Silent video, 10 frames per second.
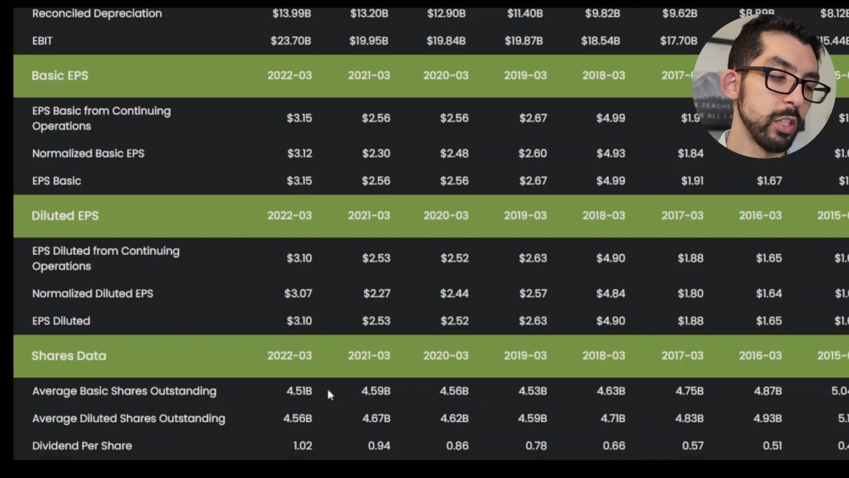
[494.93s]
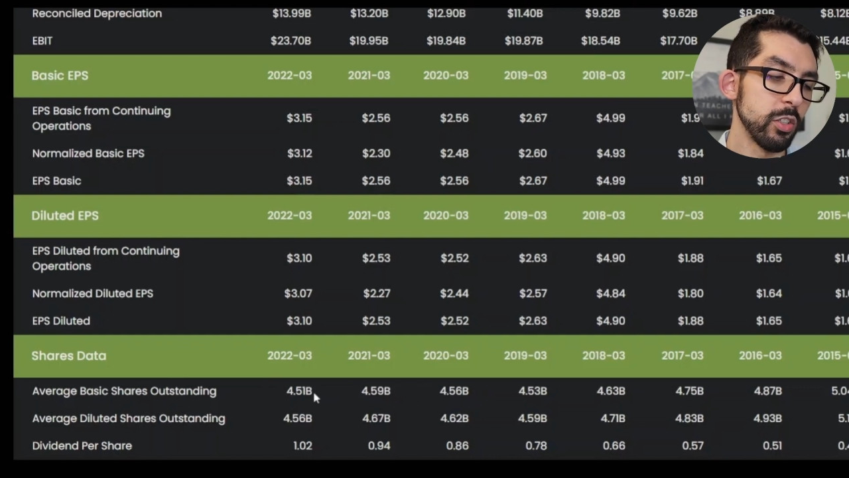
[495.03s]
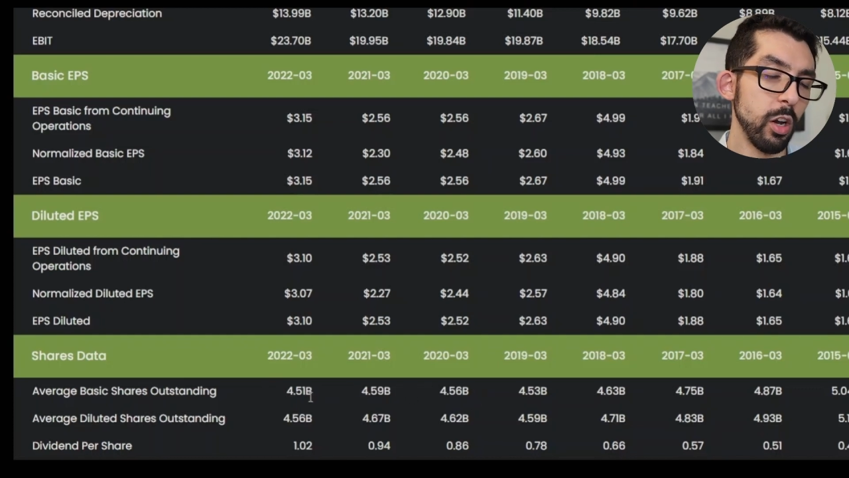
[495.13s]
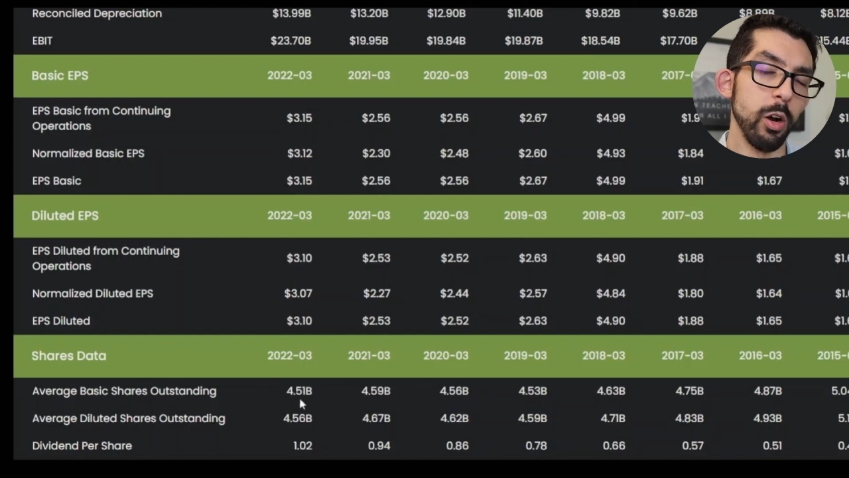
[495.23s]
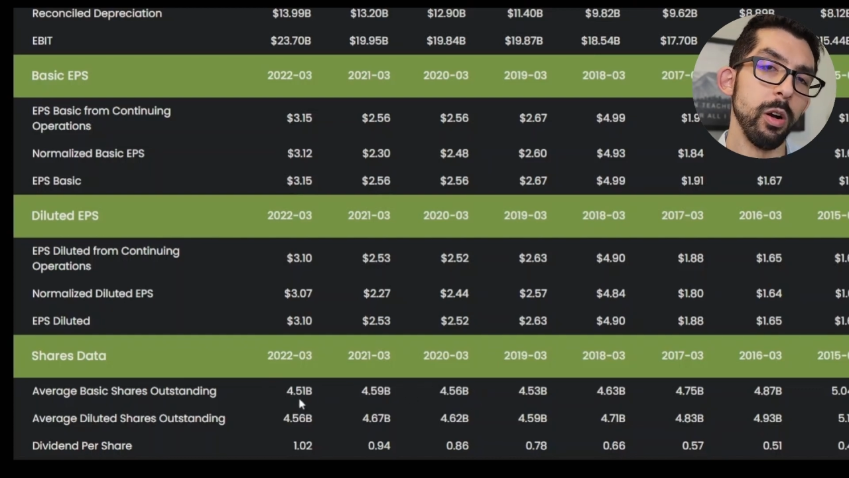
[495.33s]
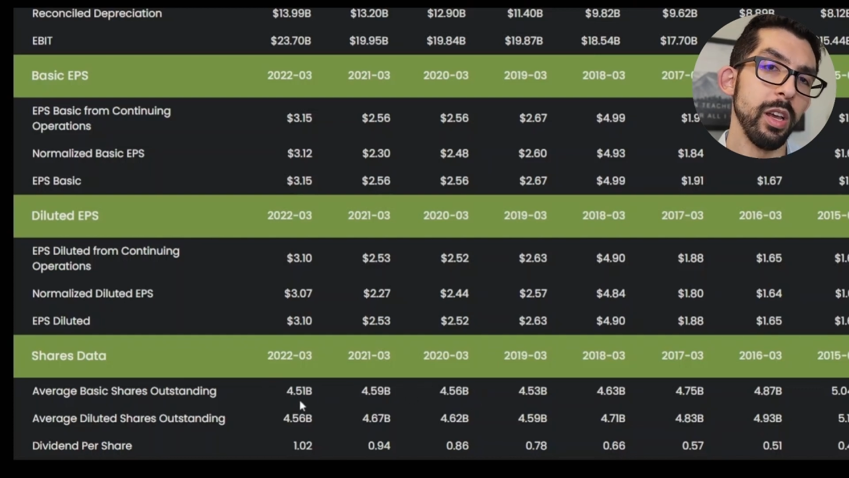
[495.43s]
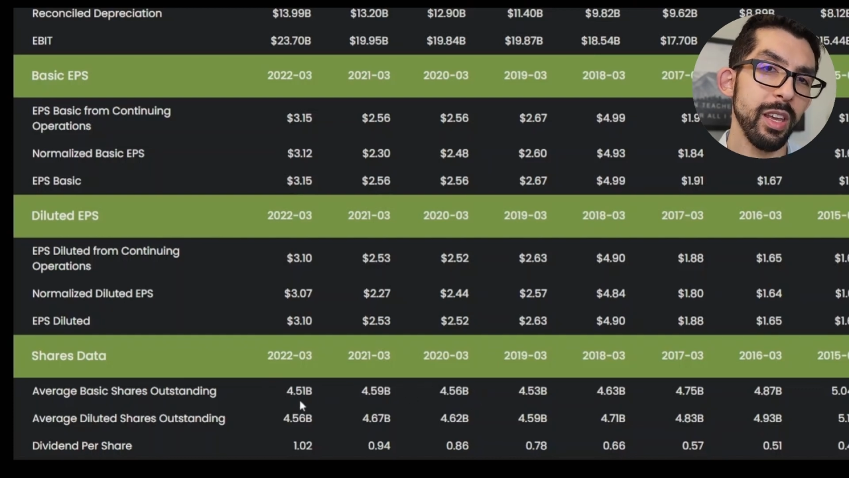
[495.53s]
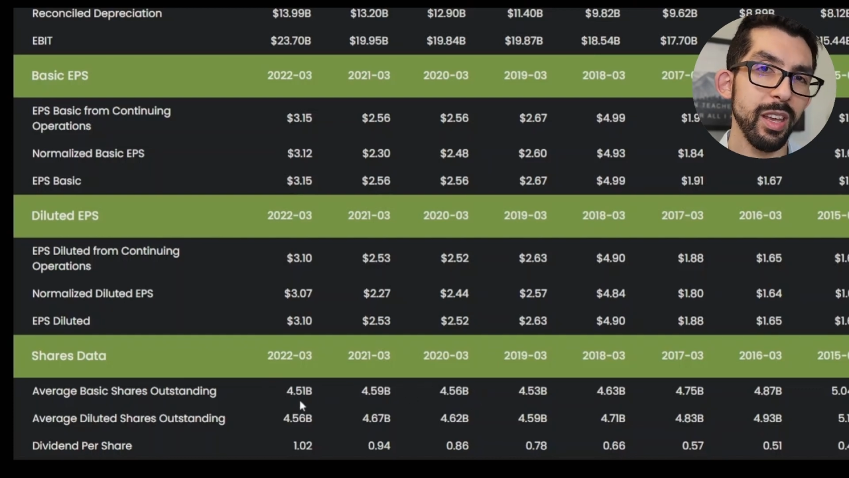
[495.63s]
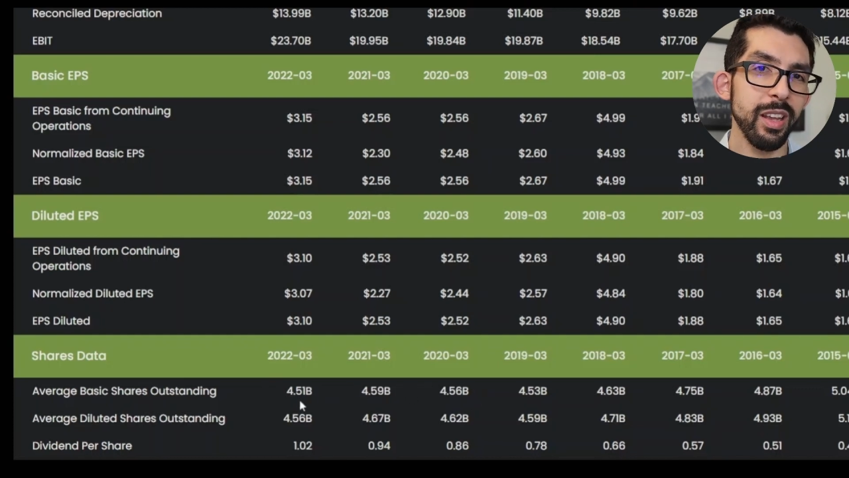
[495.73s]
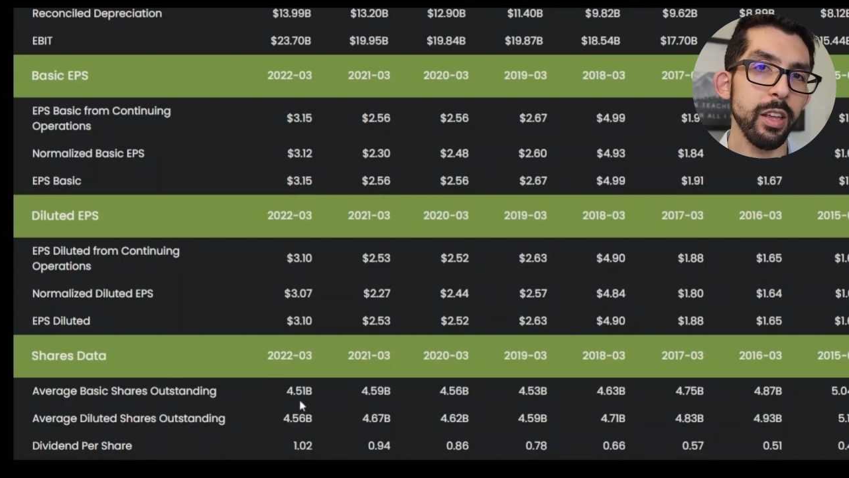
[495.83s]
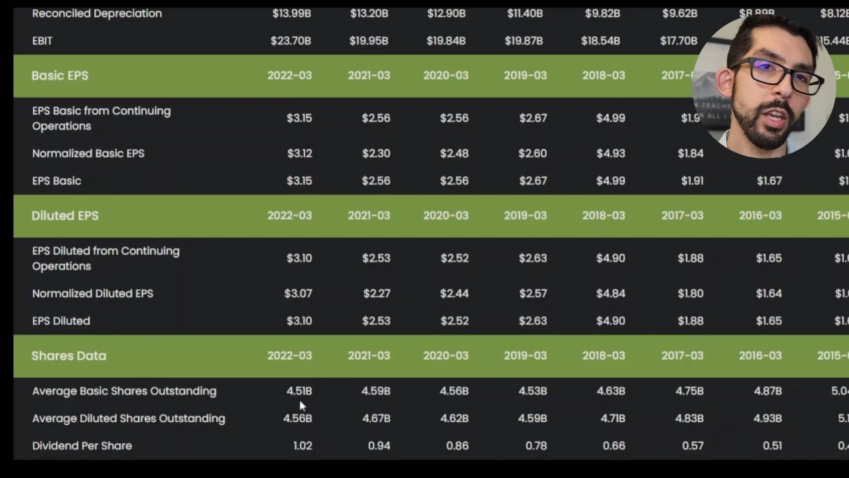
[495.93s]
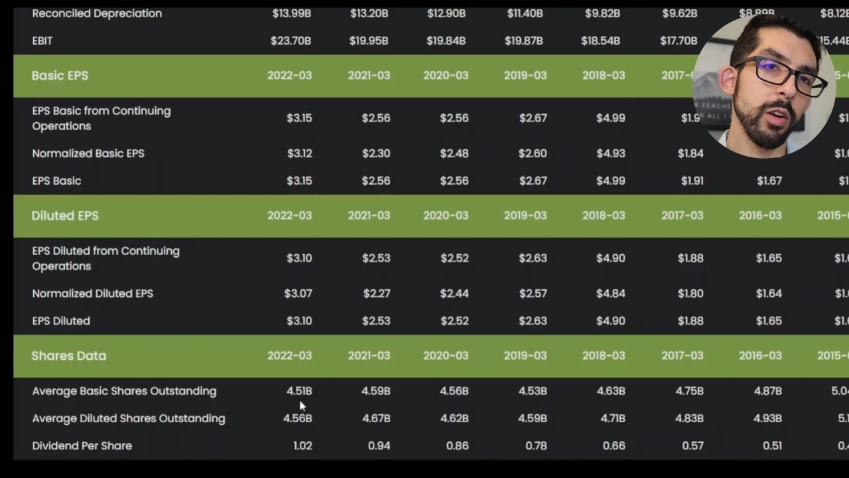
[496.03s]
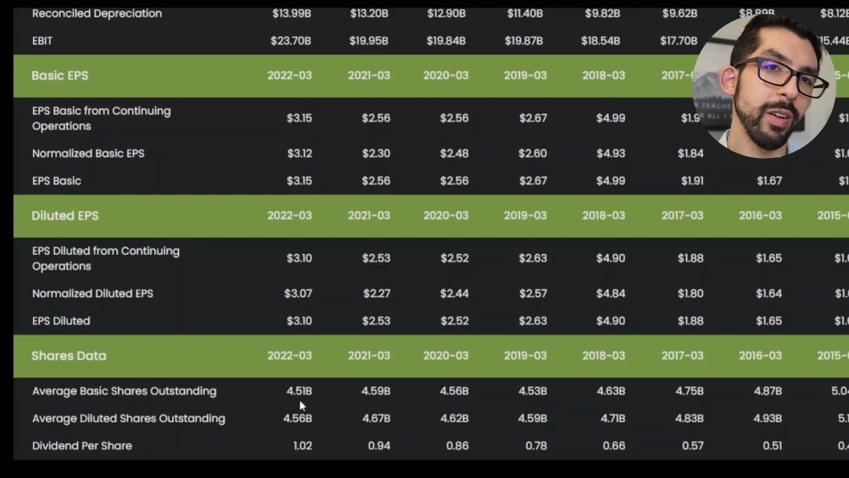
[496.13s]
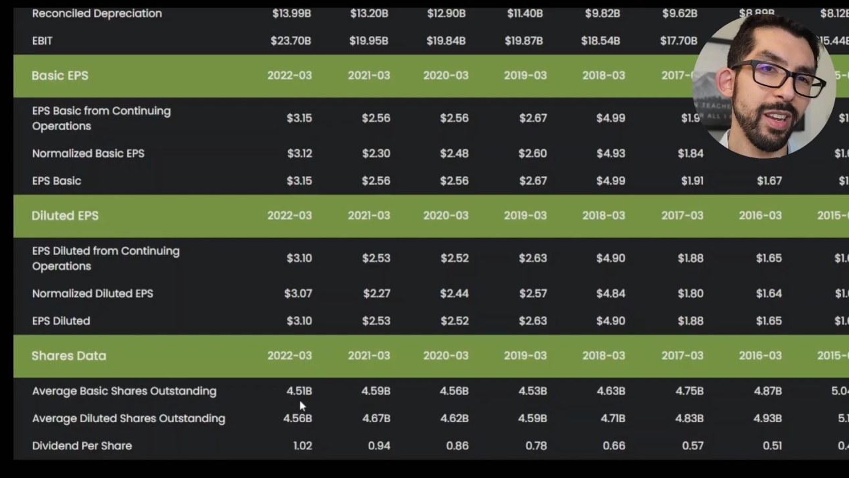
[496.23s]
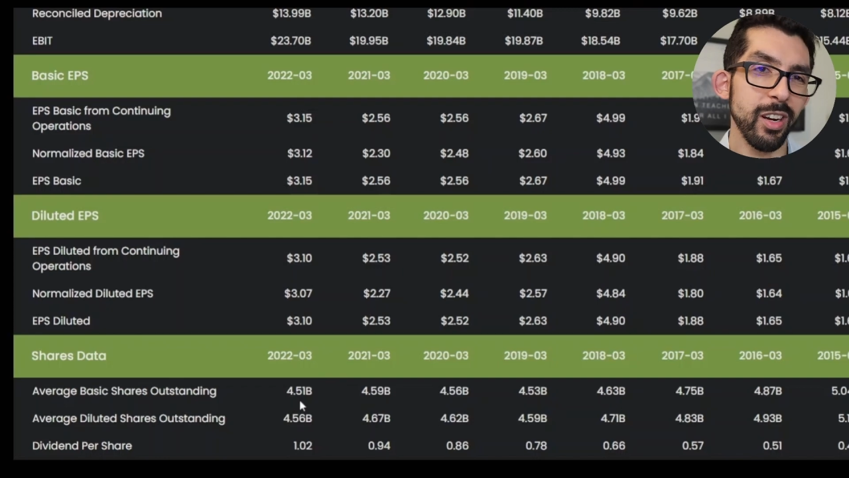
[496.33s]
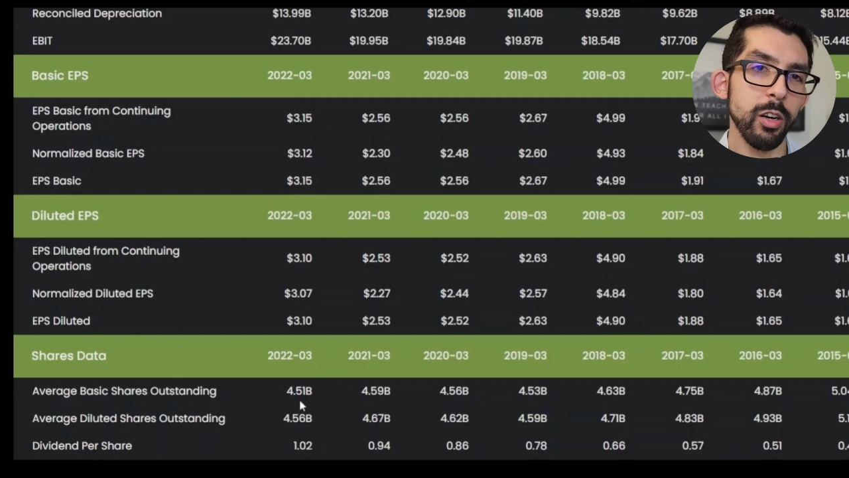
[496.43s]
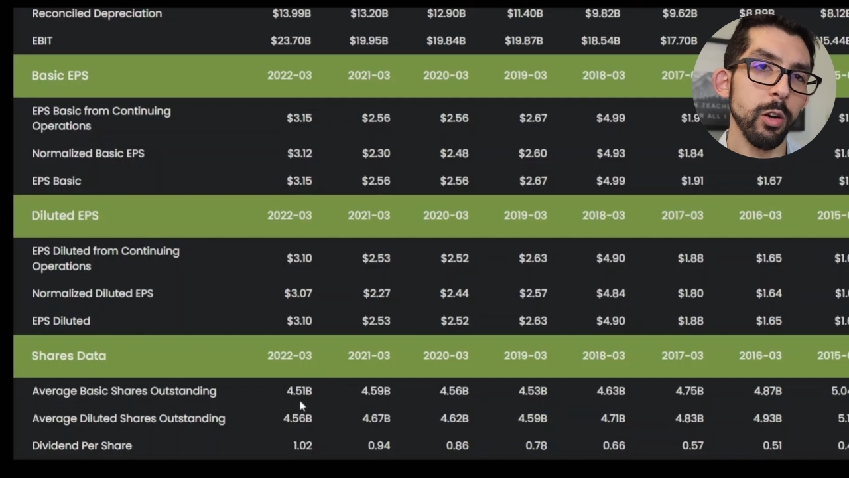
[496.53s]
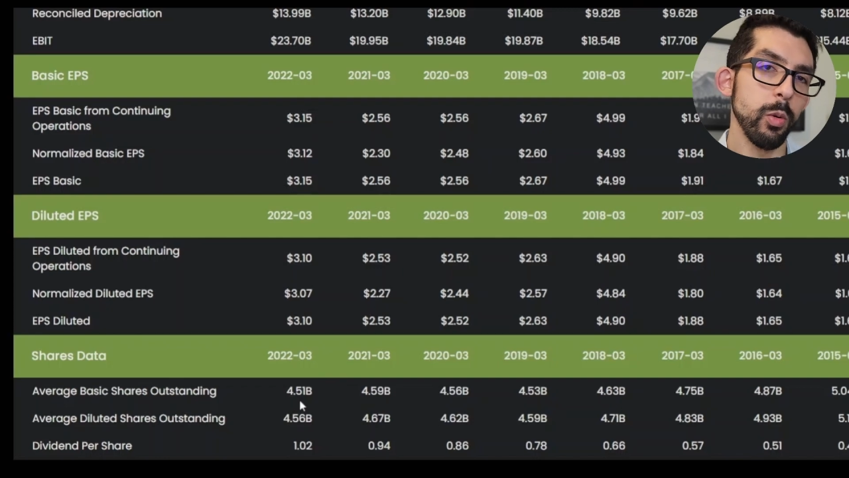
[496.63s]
So year over year,